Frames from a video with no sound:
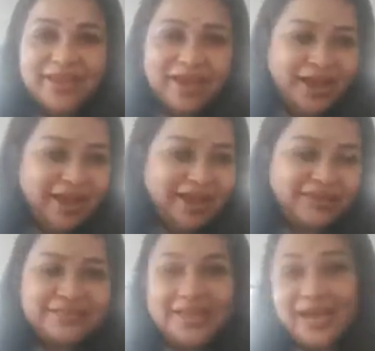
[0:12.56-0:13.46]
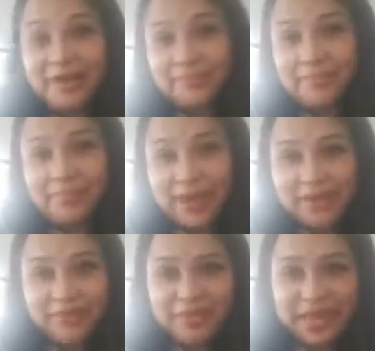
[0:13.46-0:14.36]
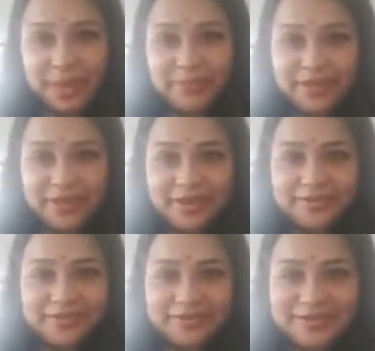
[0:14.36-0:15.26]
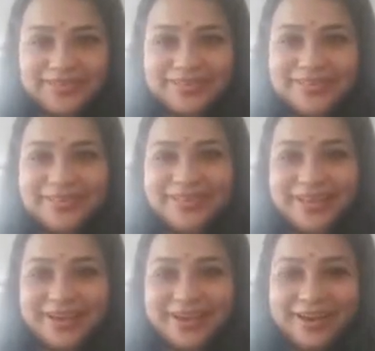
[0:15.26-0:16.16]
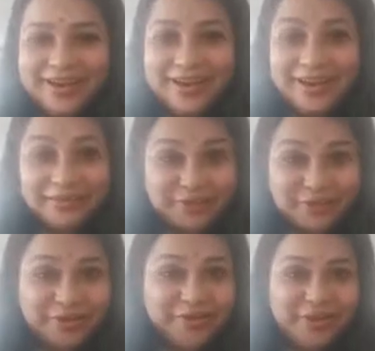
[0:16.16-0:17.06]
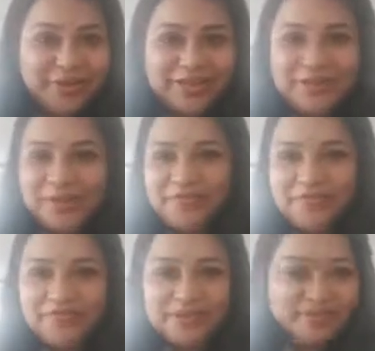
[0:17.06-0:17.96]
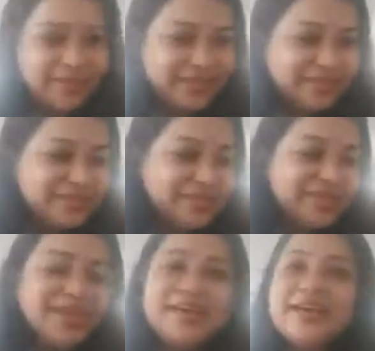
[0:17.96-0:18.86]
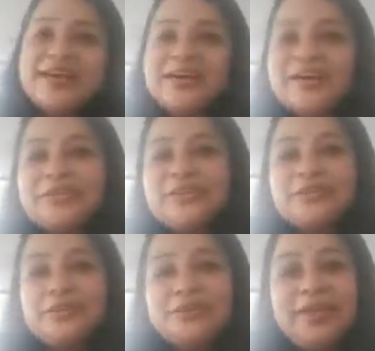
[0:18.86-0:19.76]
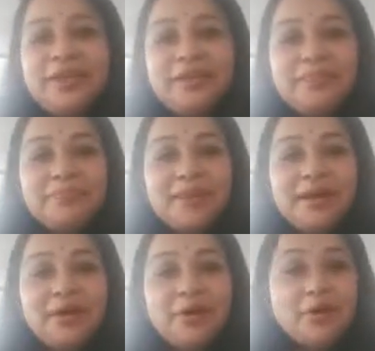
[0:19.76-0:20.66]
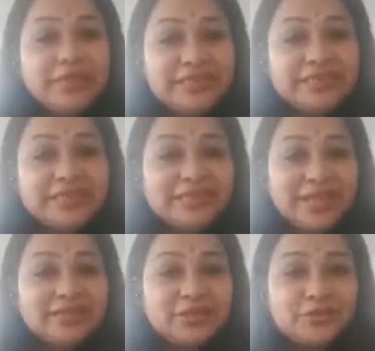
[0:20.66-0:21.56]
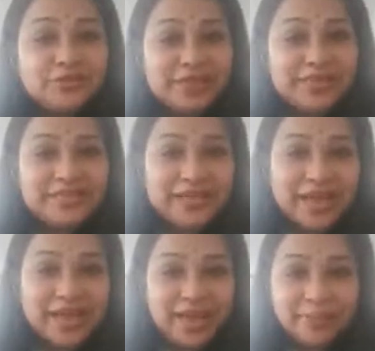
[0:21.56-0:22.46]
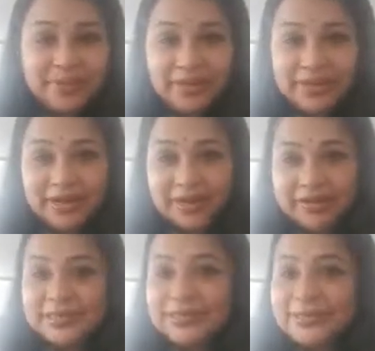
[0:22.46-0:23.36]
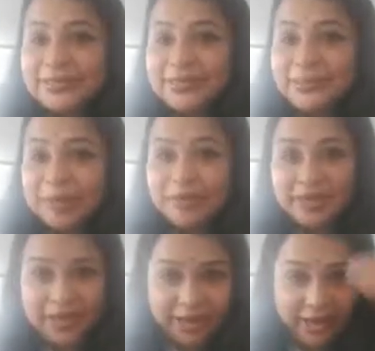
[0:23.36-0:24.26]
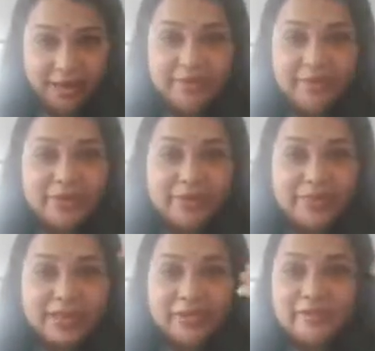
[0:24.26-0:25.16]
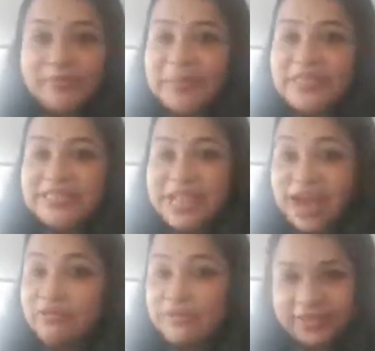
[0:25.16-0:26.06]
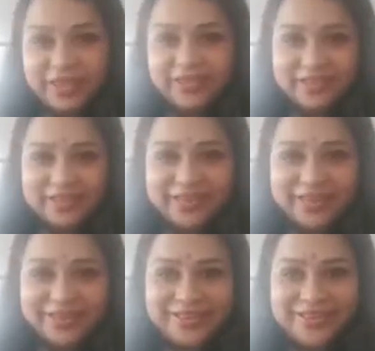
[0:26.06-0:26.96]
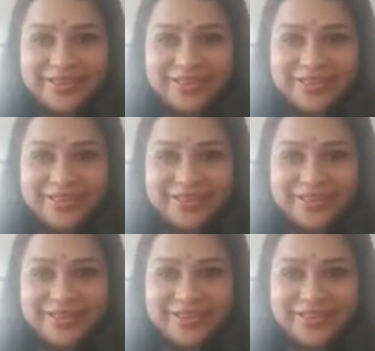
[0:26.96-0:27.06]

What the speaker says: And I'm back with a happy hair series. I'm sorry we are late by 15 minutes. So today, all these days, last 2 weeks, I have been discussing about the hair that remains outside the skin.